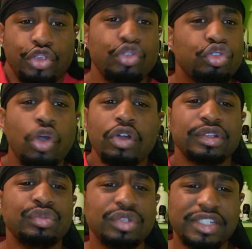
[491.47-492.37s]
you
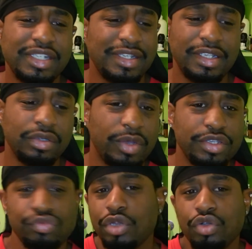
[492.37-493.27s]
going through the shit
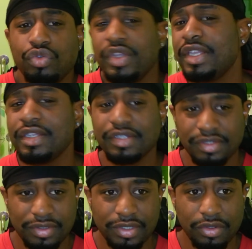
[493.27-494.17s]
anyway, you know who he
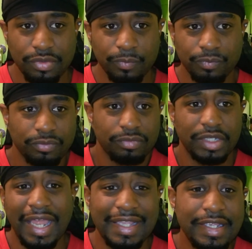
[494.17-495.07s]
is, so,
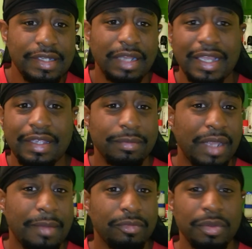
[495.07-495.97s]
like he, like he,
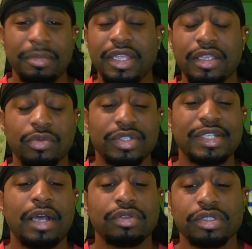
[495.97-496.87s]
like when me and him was
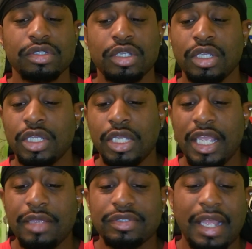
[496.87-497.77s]
talking,
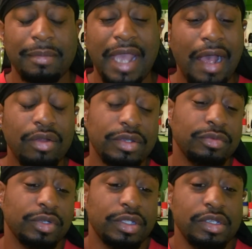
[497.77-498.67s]
he was like, man, I don't
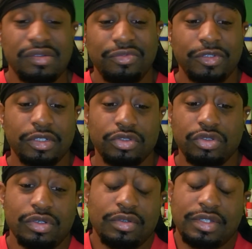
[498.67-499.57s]
even really give a fuck, you
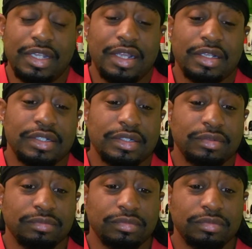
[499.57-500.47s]
know what I'm saying, because
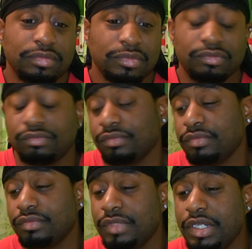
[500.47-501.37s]

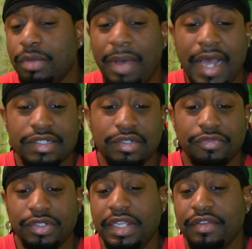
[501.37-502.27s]
you know,
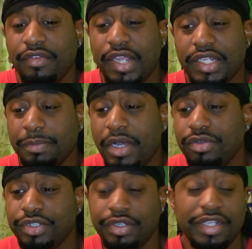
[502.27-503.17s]
positive or negative
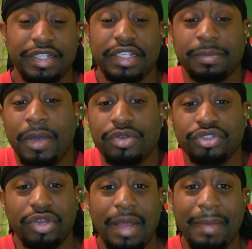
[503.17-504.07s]
exposure, it's
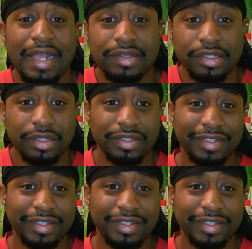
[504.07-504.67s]
exposure. I'm out there.